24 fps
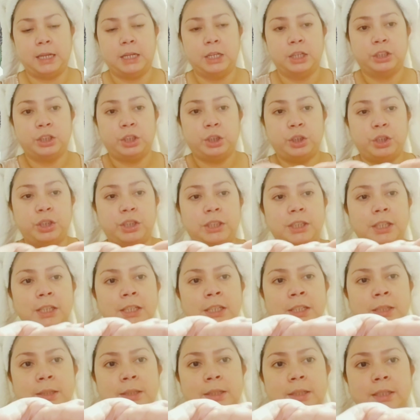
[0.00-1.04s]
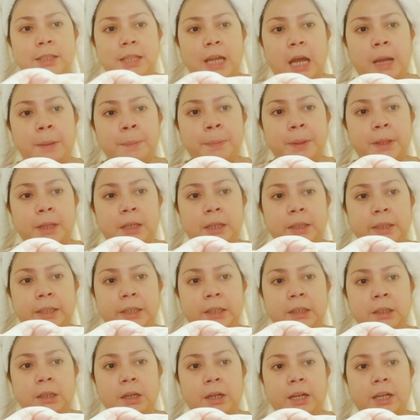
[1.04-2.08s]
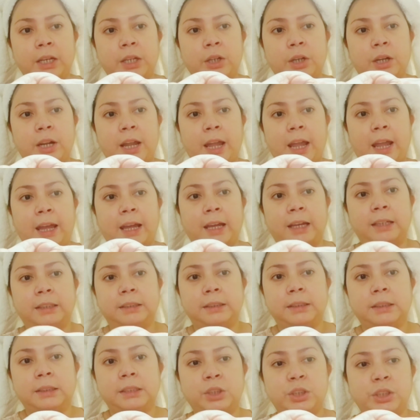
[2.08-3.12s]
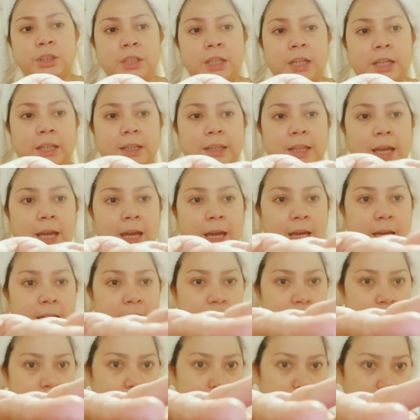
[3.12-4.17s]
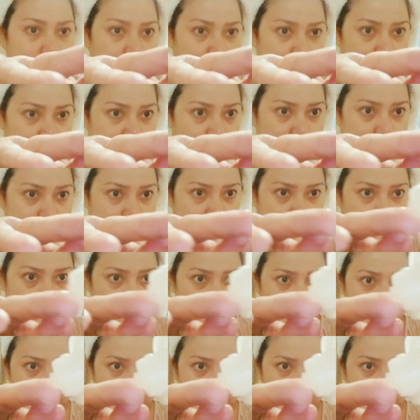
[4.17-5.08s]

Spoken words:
so you just damp a little in your hand, just like that. Are you guys seeing it?